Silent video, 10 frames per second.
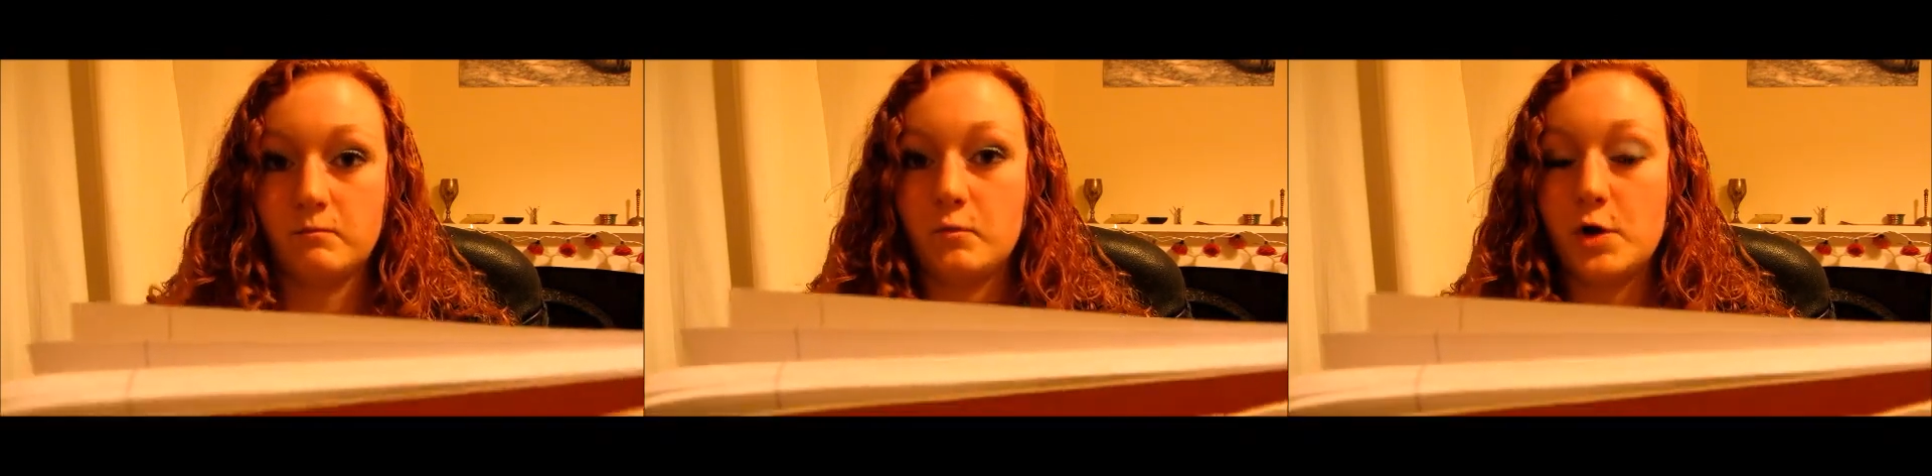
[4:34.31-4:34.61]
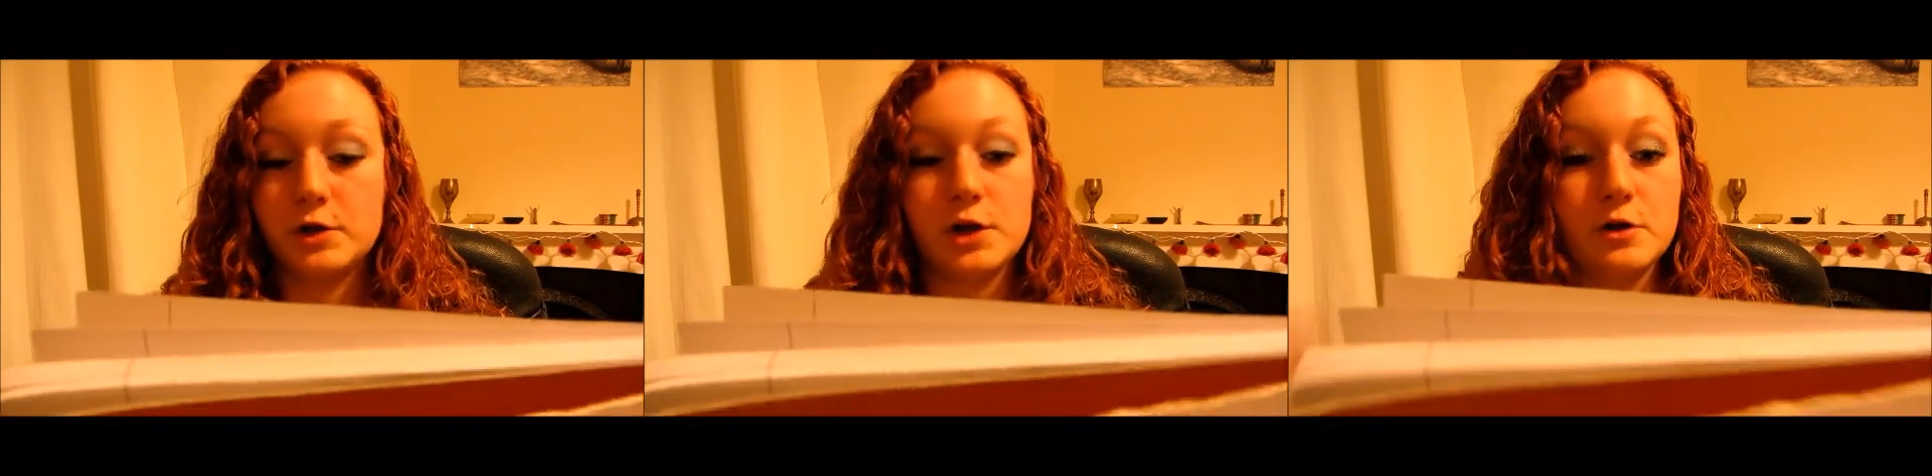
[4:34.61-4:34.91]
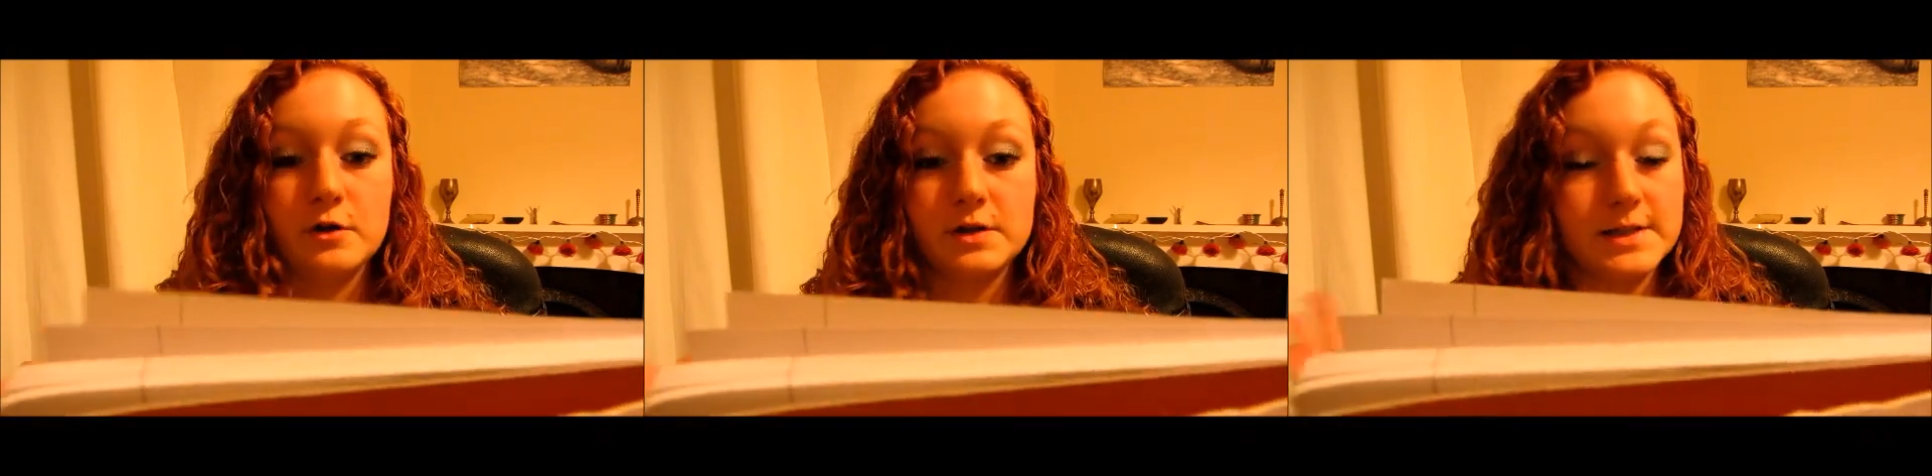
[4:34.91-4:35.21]
we only
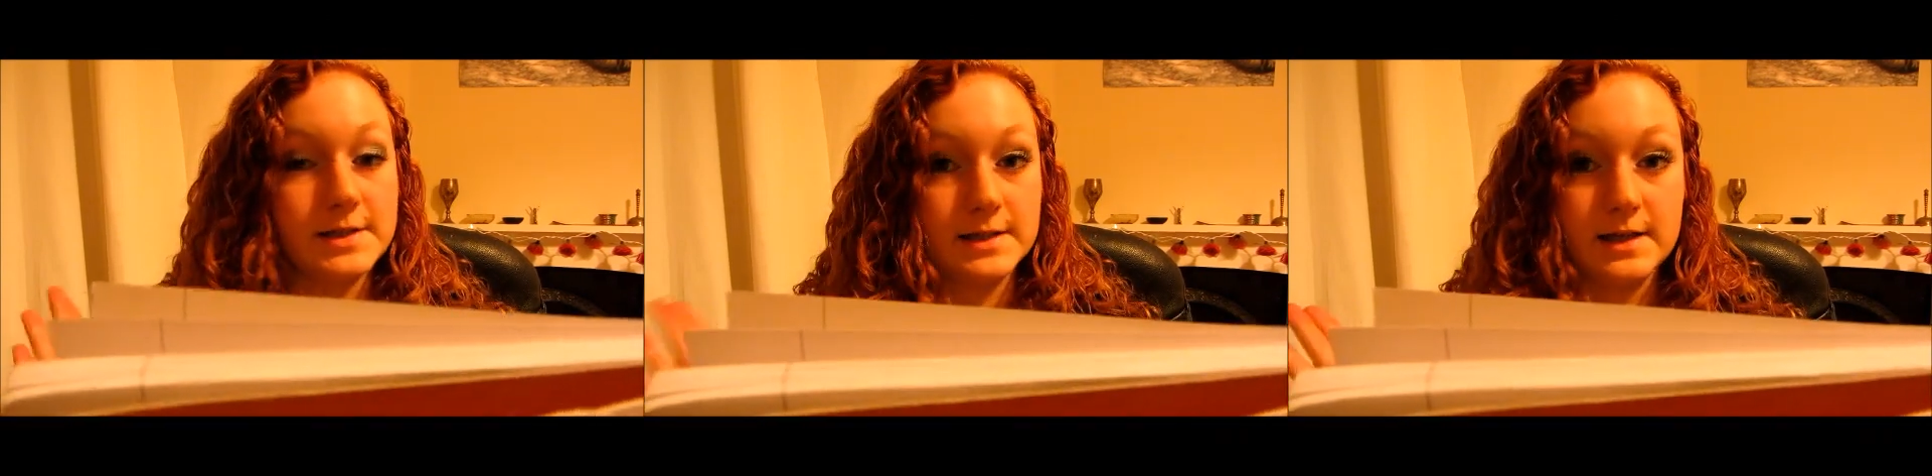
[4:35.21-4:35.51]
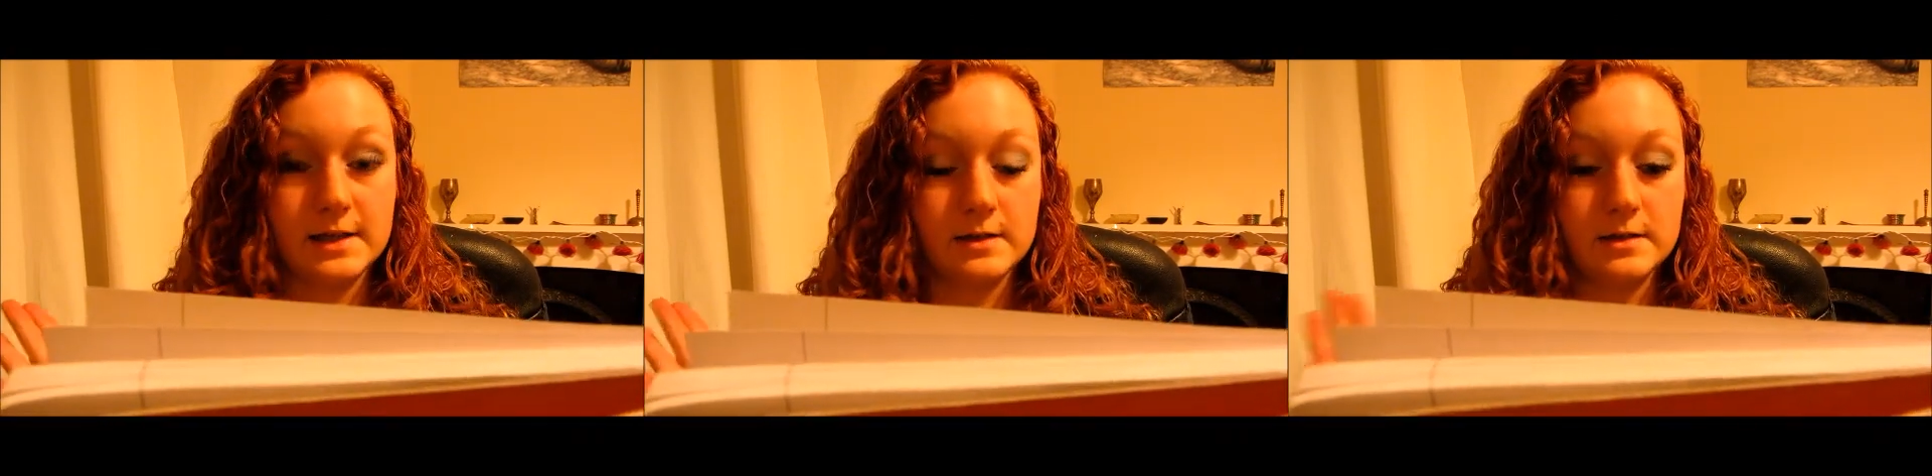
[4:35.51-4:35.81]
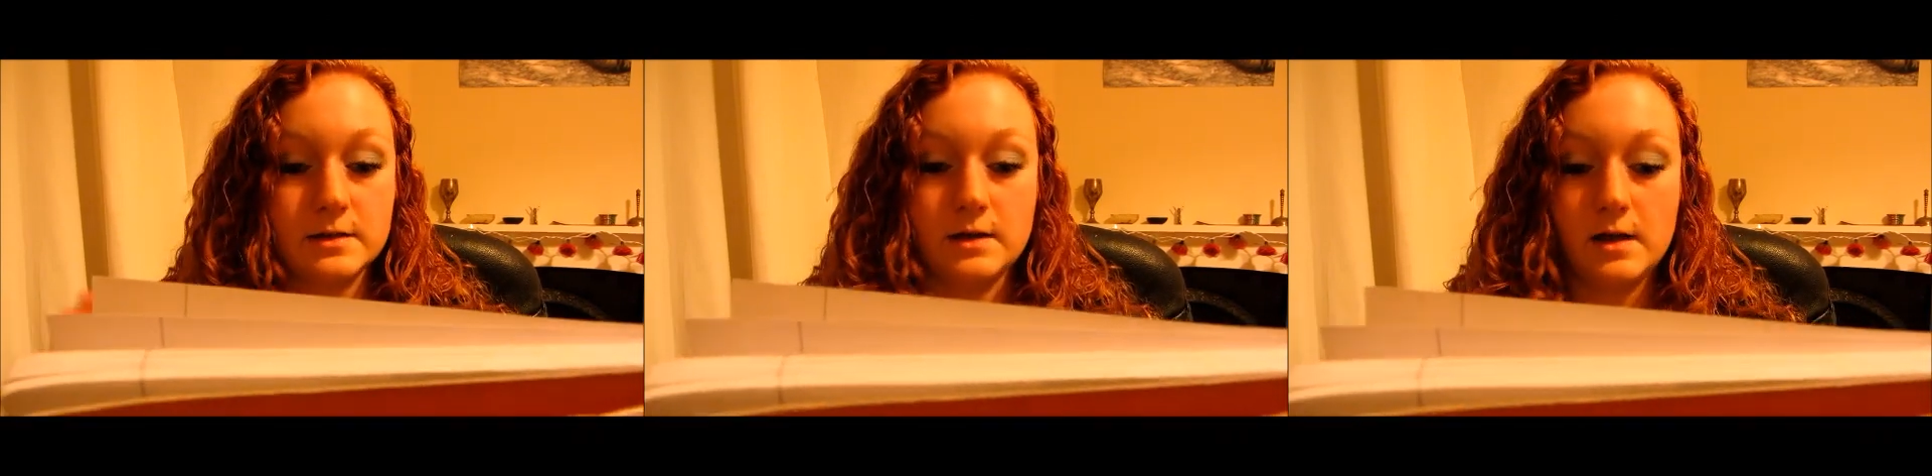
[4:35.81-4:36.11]
know that it's
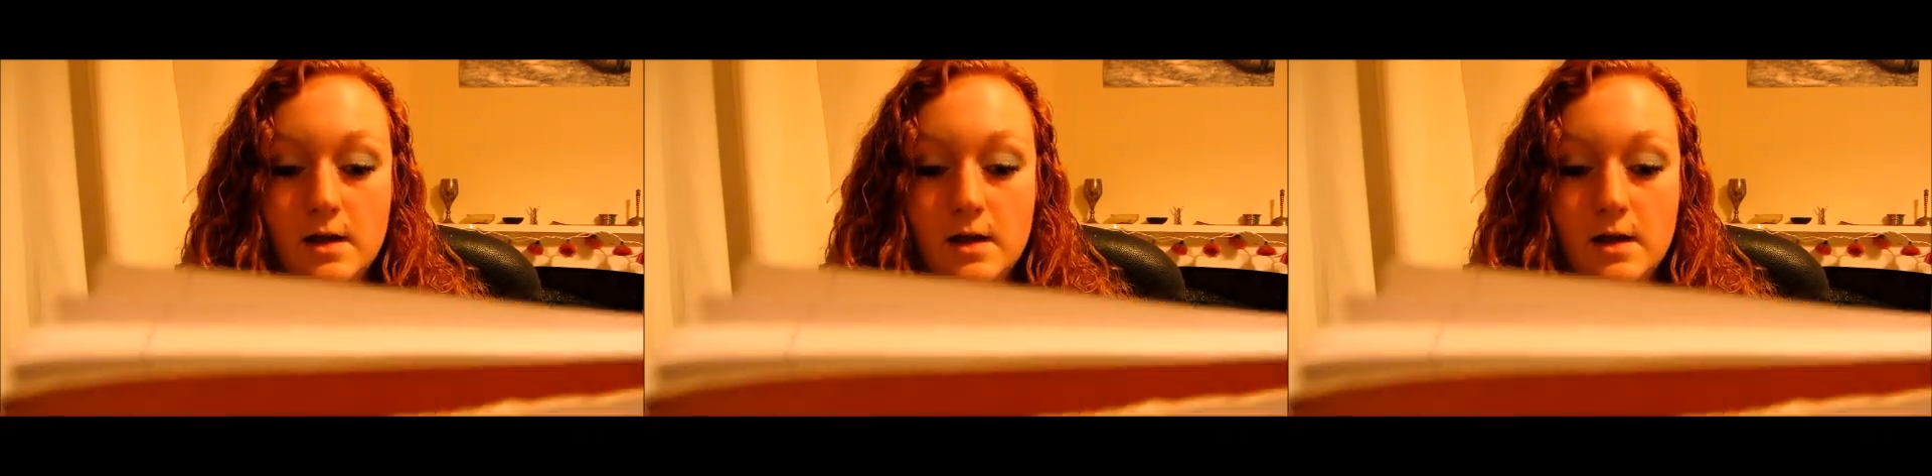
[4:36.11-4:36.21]
linked.